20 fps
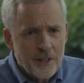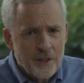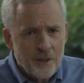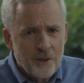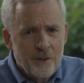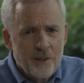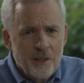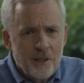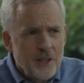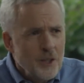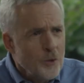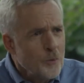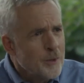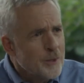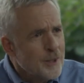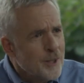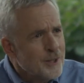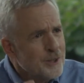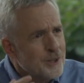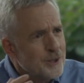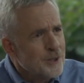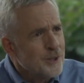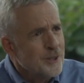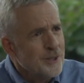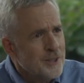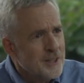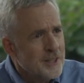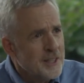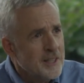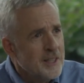You're dealing with
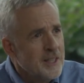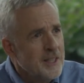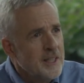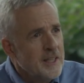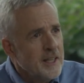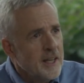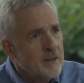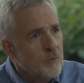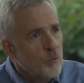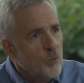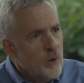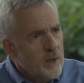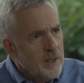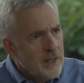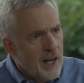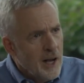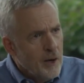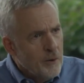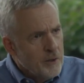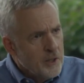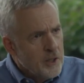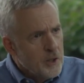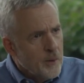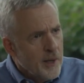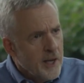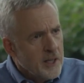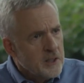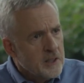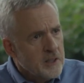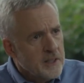uncertainty. And how do you
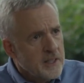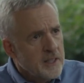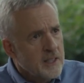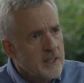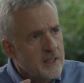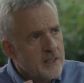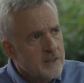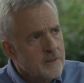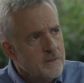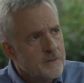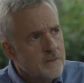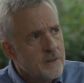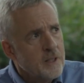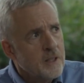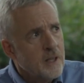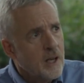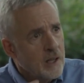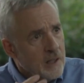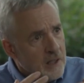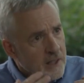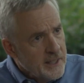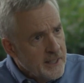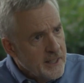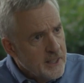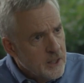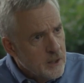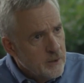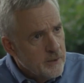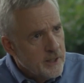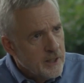actually give a
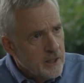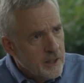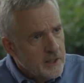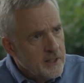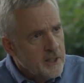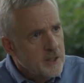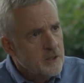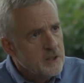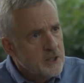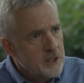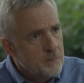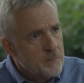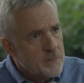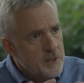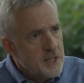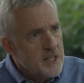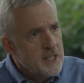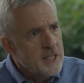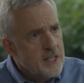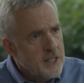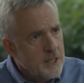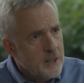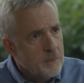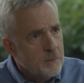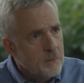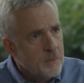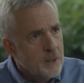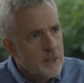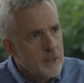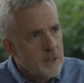leader and a leadership
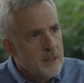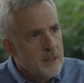team